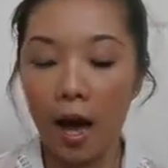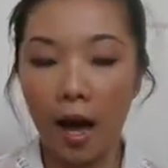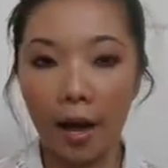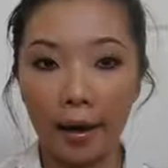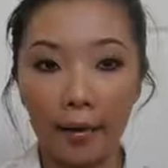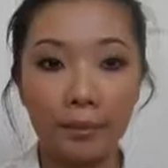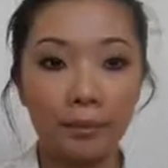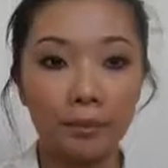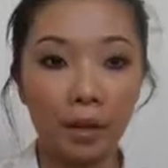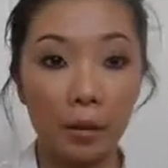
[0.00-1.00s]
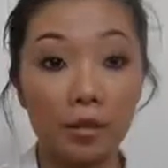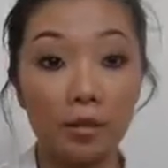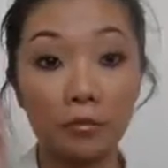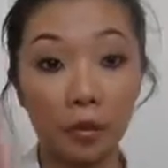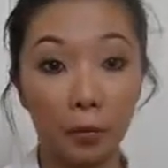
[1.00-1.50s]
I'm also
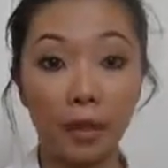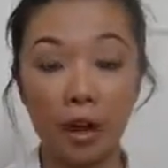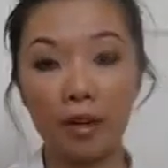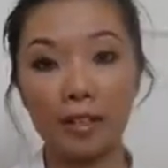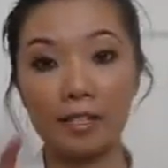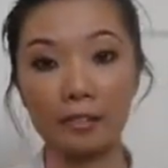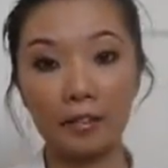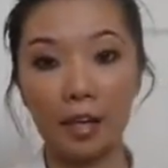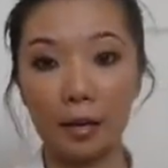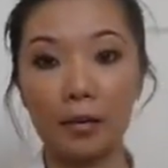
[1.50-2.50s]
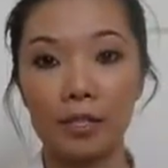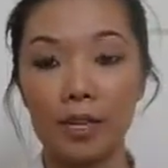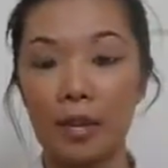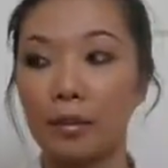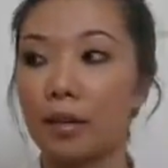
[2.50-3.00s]
filming on a different camera
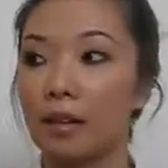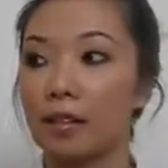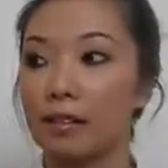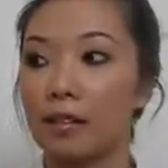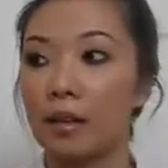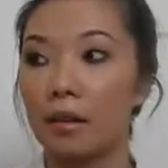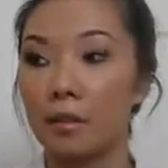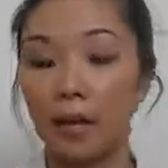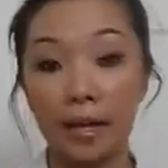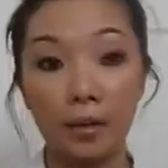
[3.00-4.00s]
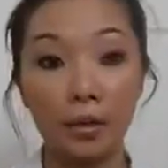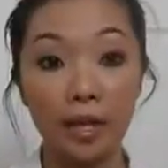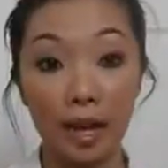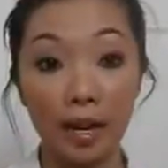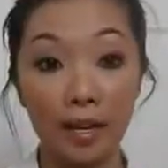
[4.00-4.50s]
today because my camera
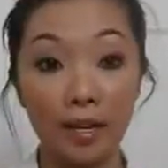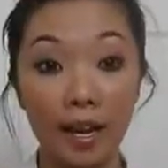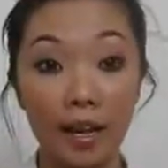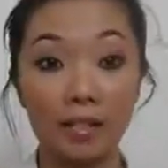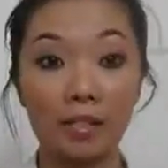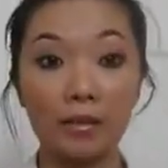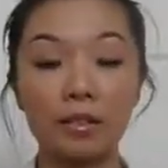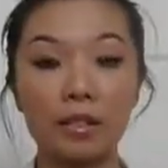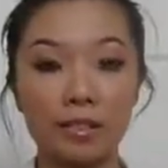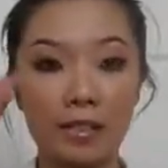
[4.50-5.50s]
died and this one doesn't